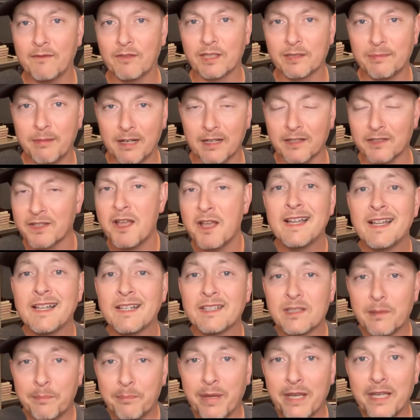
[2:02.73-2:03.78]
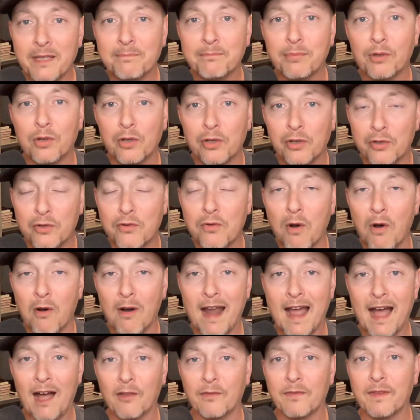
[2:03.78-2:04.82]
experience. It's the people who are
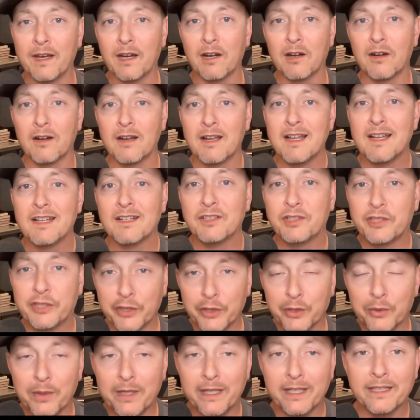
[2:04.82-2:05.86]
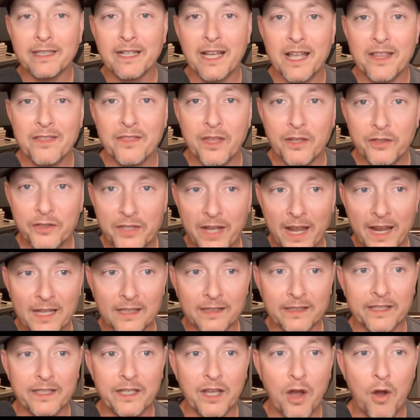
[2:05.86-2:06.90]
out there doing the
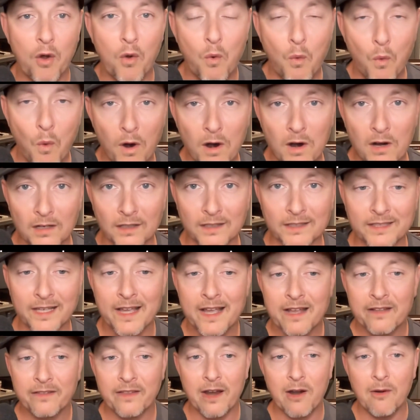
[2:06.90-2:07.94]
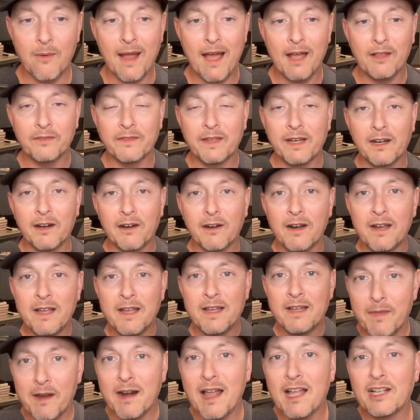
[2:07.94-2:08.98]
daily works. They're out there.
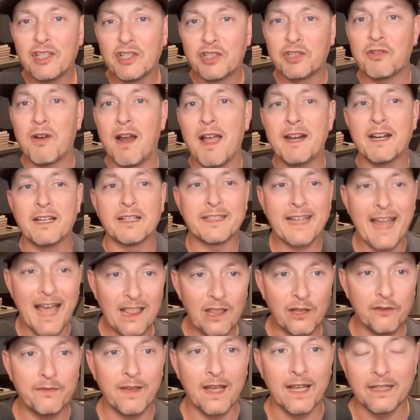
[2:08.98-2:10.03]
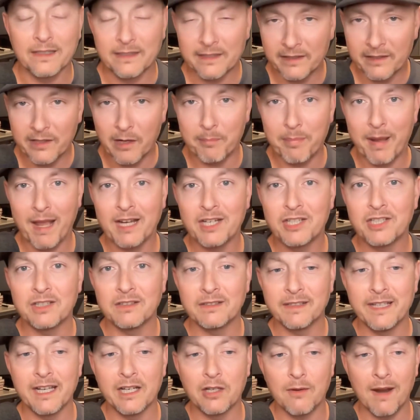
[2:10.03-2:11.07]
They're not just trying to gallivant. They're
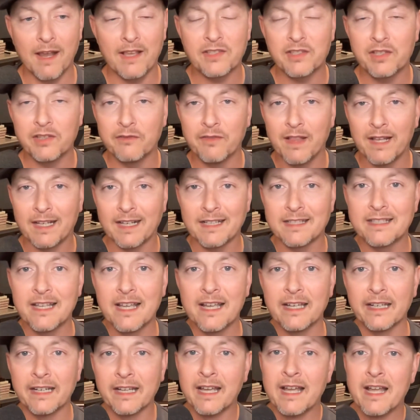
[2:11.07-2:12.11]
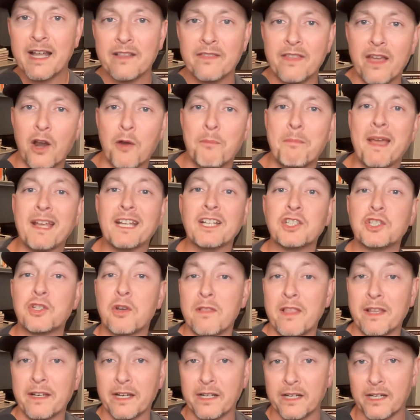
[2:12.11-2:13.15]
patiently aggressive. Like I said, they are making
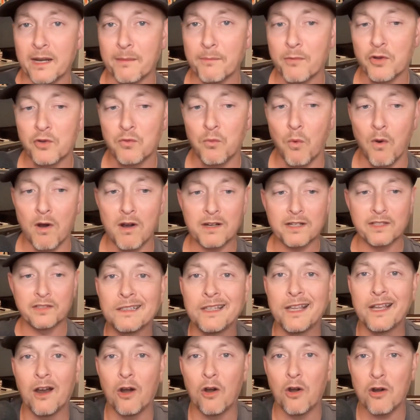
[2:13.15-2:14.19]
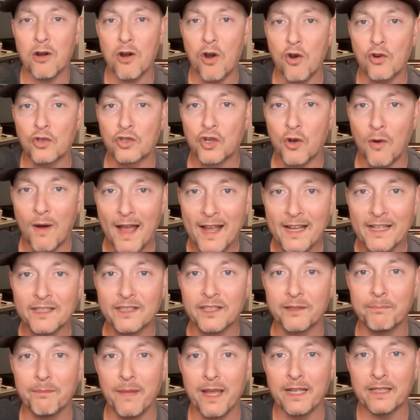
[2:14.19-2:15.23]
sure that the numbers works. They are trying
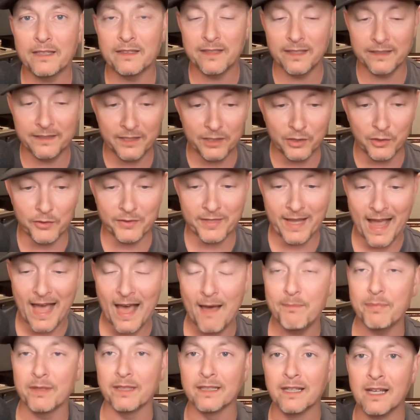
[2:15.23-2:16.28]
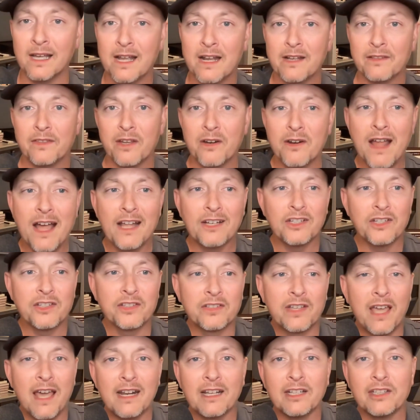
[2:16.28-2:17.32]
to make the deals happen. They're not
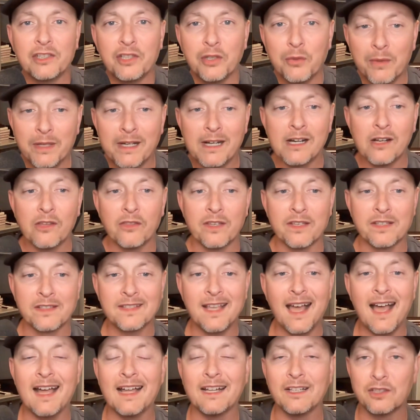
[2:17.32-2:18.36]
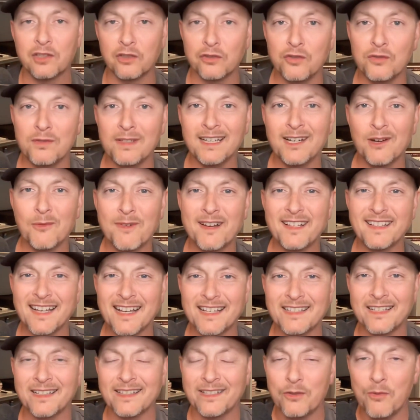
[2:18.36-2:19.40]
just kind of doing it on the side. So you need to
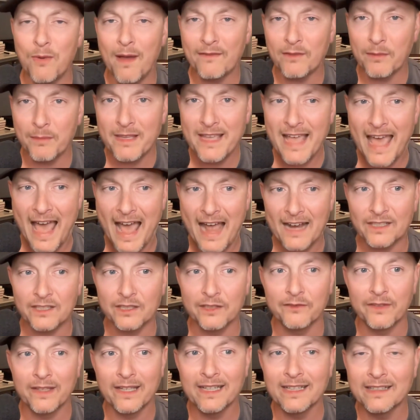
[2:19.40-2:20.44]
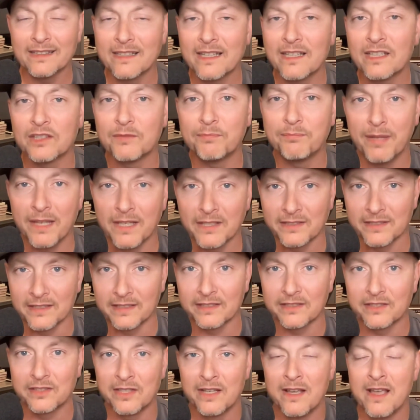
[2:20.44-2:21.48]
realize that you have to be active in this
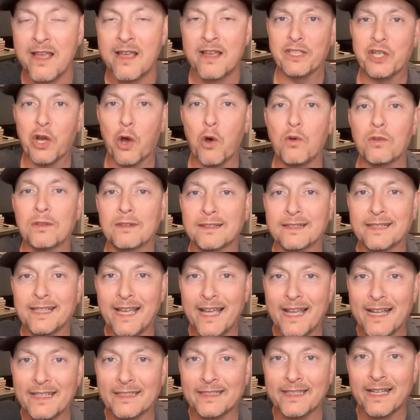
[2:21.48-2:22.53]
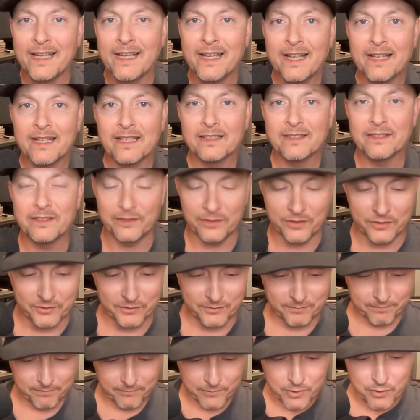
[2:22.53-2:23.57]
business. Don't let
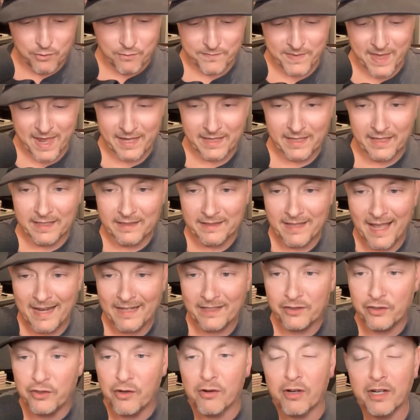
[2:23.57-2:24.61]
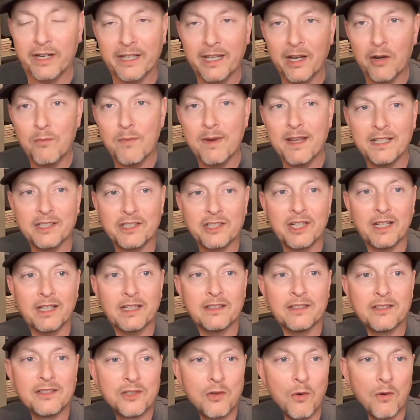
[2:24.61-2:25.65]
you thinking that you're going to get rich
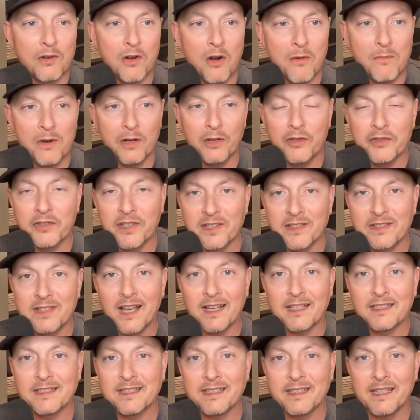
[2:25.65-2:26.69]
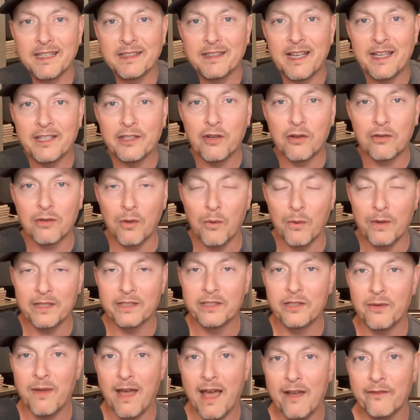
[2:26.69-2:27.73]
and short-term rentals is sexy and that you're going
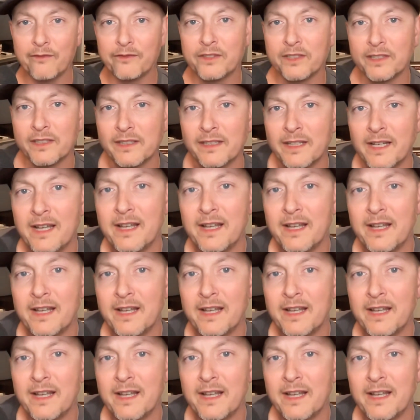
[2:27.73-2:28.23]
to have to